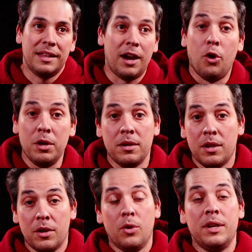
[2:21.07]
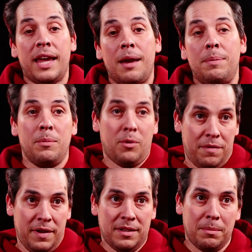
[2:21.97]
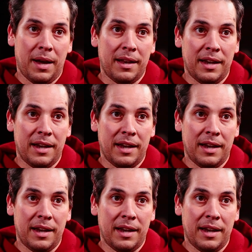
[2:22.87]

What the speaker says: that only gay people were affected by it,